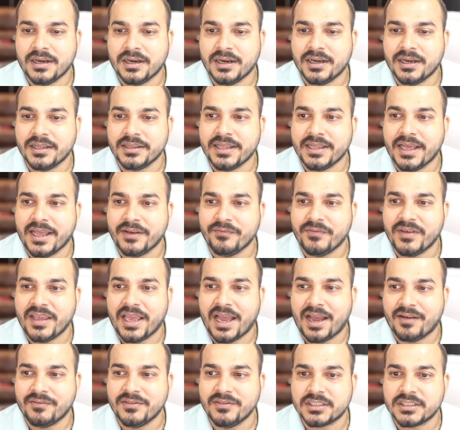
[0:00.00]
uh, then we
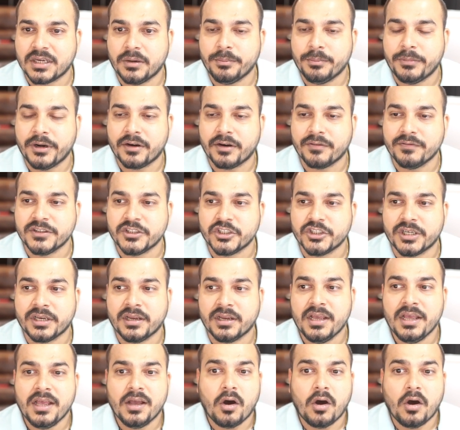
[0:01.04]
have this computer vision